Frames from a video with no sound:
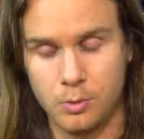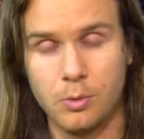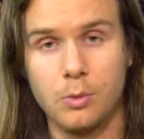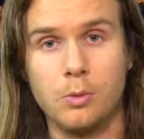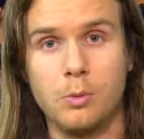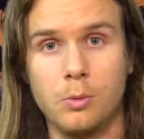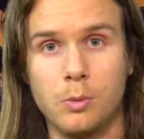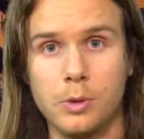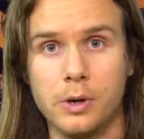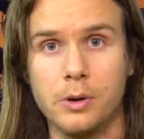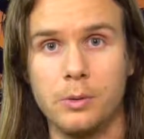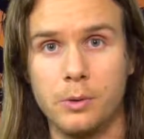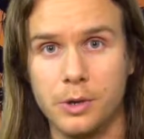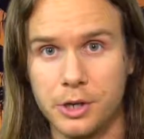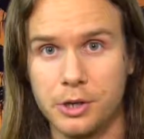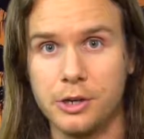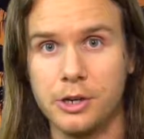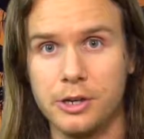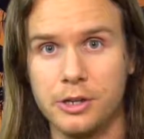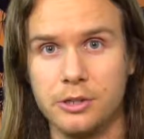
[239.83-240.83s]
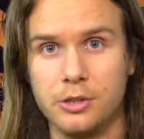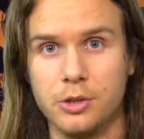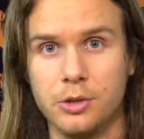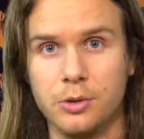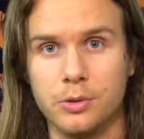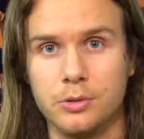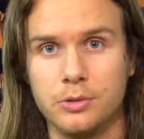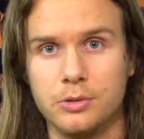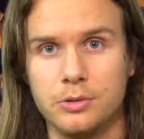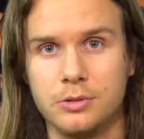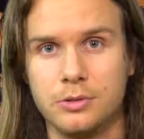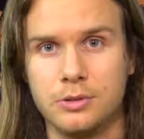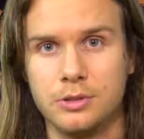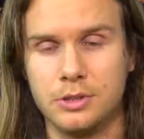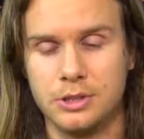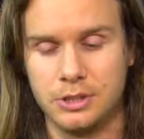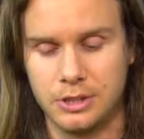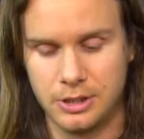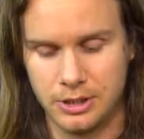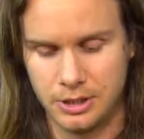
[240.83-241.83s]
what you're going to do
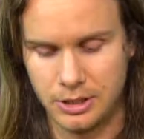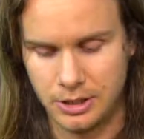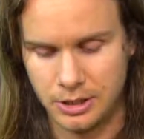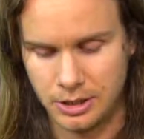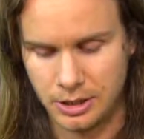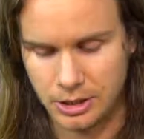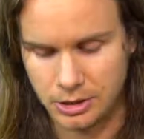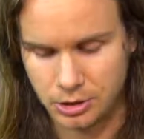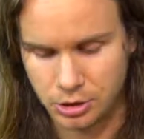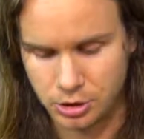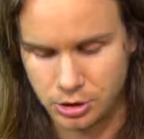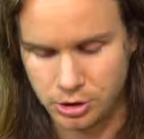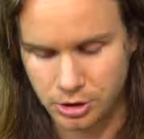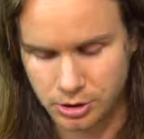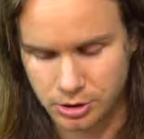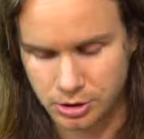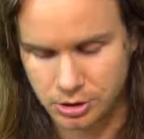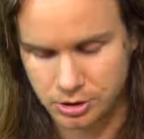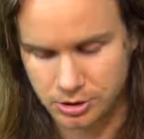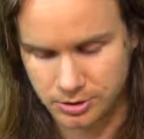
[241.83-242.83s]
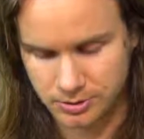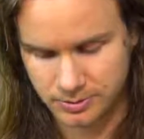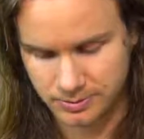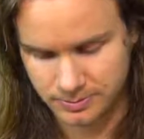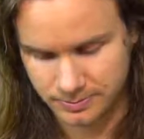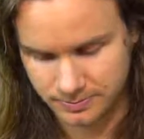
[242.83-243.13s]
is just